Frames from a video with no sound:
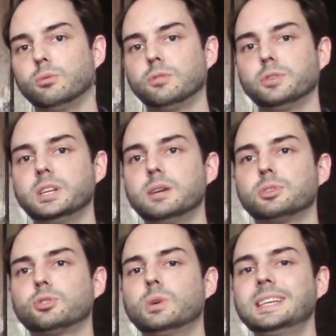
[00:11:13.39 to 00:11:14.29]
Wolverine
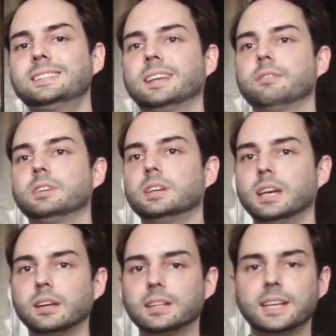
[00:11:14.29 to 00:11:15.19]
number 27,
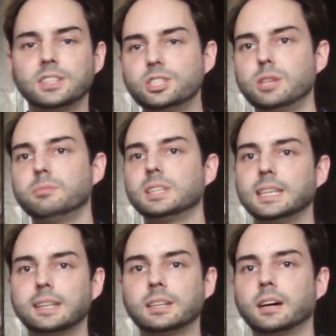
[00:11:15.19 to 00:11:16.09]
classic Jim
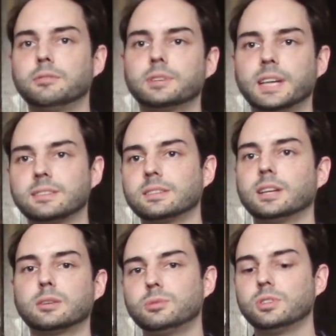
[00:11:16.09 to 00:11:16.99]
Lee cover. That's
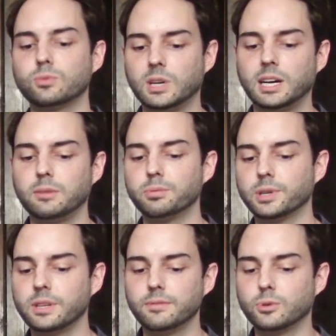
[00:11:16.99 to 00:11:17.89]
collectible as well,
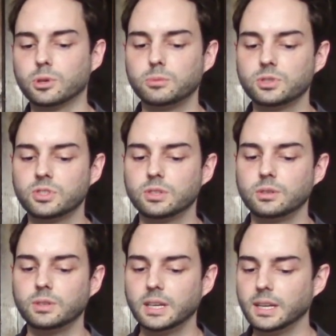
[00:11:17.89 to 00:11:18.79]
pretty affordable
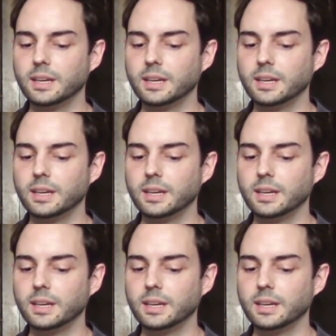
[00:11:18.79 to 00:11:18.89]
too.